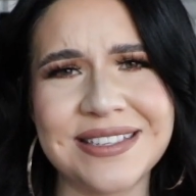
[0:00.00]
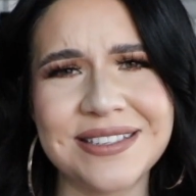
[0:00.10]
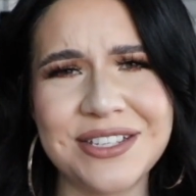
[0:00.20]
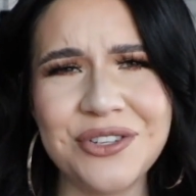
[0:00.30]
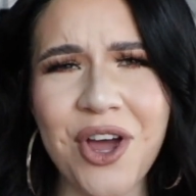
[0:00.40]
I
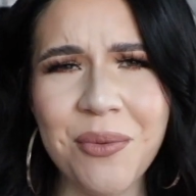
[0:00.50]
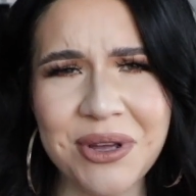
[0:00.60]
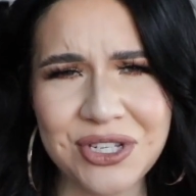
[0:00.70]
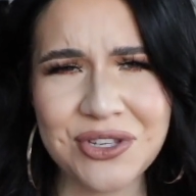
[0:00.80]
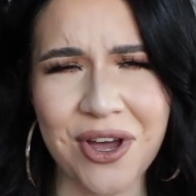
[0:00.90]
was like, you know how
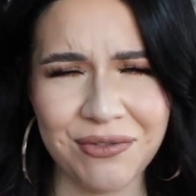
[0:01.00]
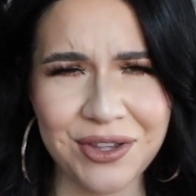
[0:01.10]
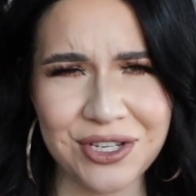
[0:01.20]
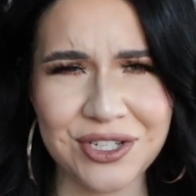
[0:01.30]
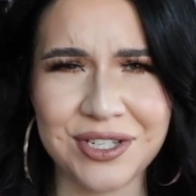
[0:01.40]
much these
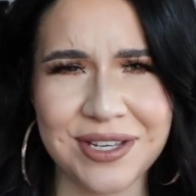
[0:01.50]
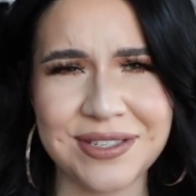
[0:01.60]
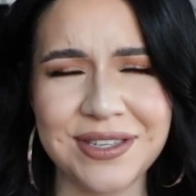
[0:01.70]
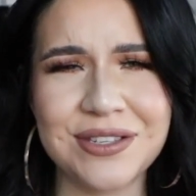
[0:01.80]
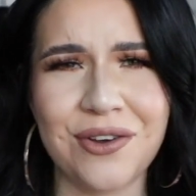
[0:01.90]
ovulation
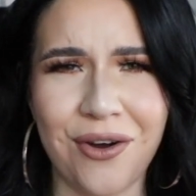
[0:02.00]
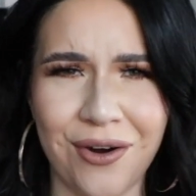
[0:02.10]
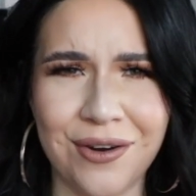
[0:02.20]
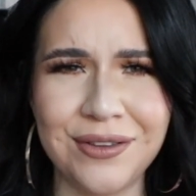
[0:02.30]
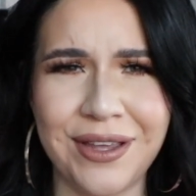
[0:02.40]
test things are?